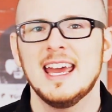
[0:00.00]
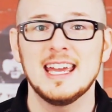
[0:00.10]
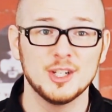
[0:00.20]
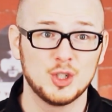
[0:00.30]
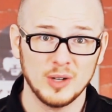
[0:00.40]

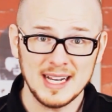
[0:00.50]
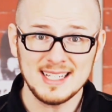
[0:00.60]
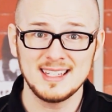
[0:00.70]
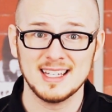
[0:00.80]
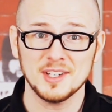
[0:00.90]
He
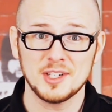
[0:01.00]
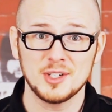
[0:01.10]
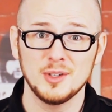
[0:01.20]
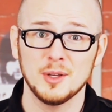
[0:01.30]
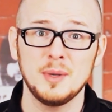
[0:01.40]
addressed this
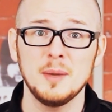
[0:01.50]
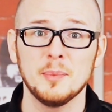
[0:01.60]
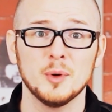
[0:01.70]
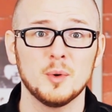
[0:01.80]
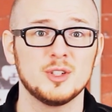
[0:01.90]
to the
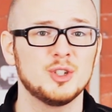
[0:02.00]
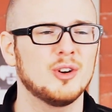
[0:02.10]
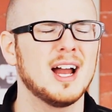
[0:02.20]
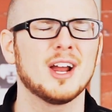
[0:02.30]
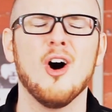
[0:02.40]
people who were
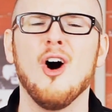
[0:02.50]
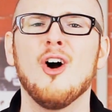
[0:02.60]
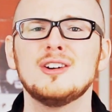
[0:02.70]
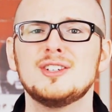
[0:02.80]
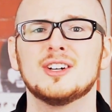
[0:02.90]
trying
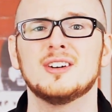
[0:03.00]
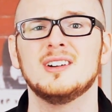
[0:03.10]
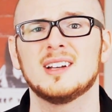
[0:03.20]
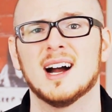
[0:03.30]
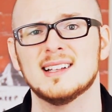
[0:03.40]
hard to
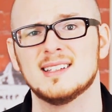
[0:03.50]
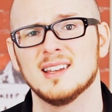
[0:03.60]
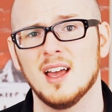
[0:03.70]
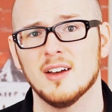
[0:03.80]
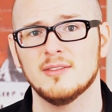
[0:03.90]
earn God's
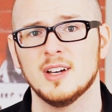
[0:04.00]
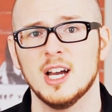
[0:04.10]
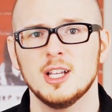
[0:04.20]
love,